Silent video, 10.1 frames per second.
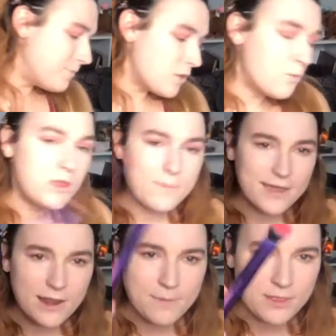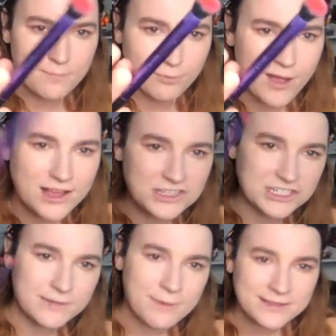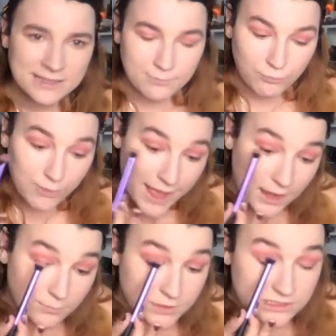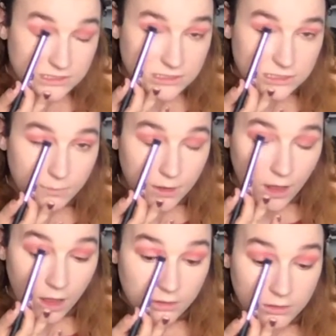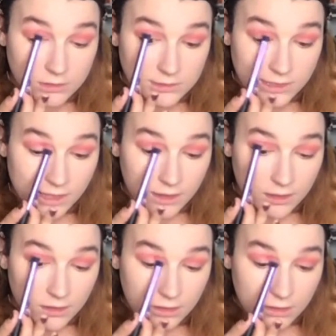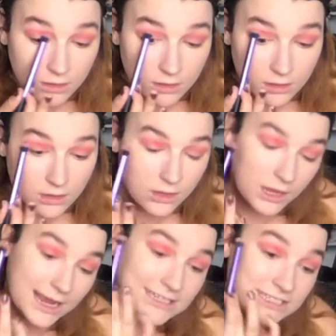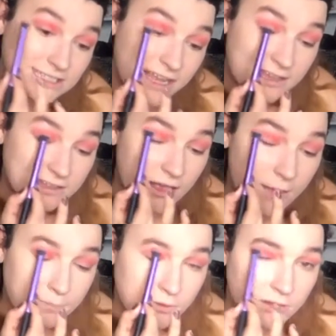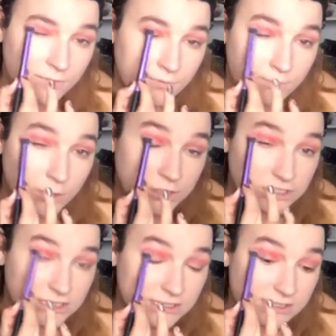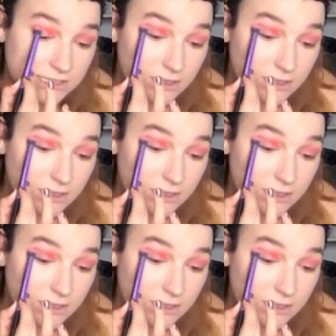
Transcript: when you pick it up on the brush, it picks up red, but as soon as you put it on your lid, it just takes a couple of pushes.